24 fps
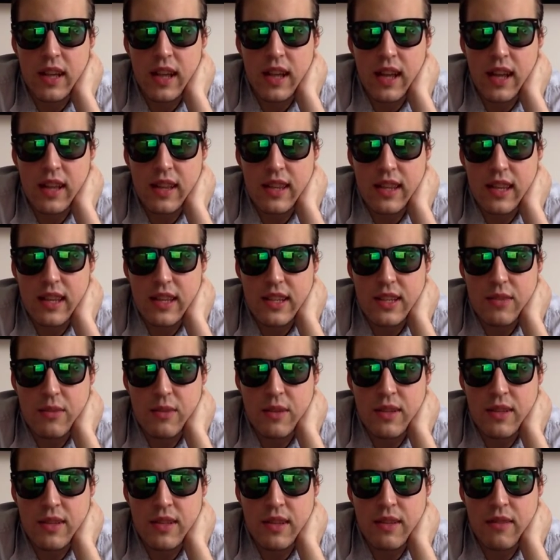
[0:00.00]
and they
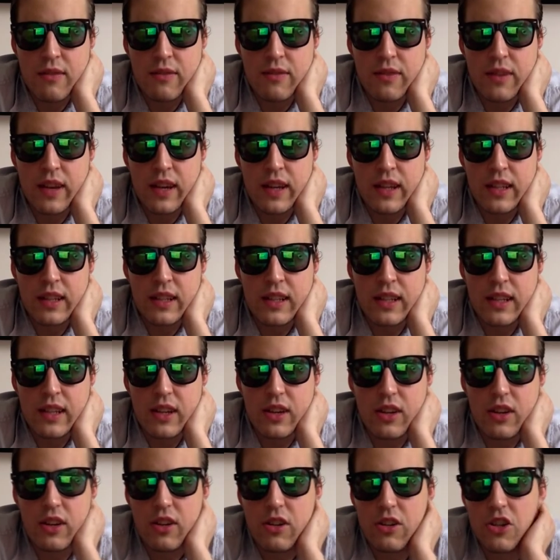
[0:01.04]
swings and find
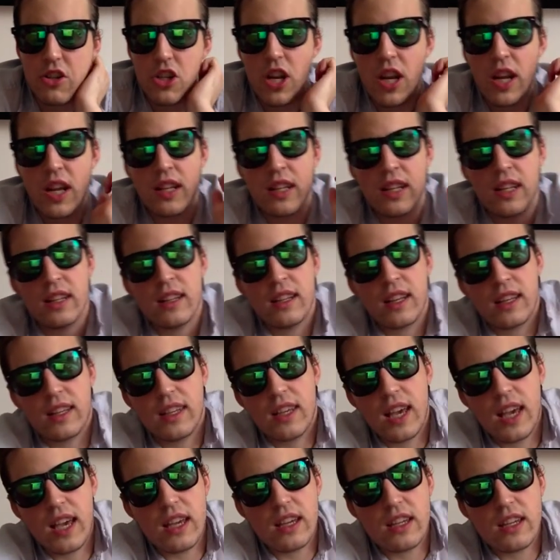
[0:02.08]
her chained in the
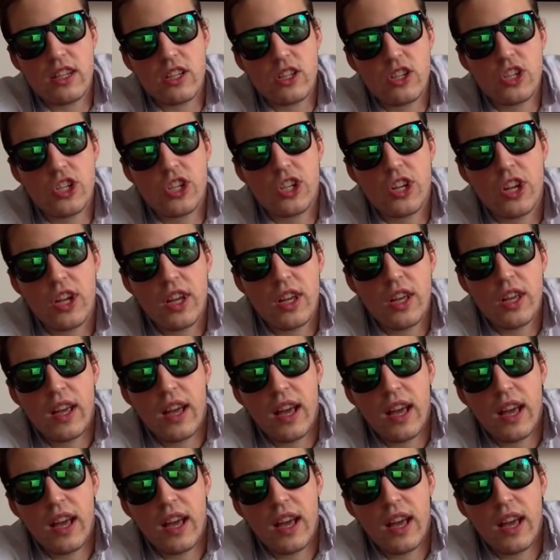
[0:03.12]
cage.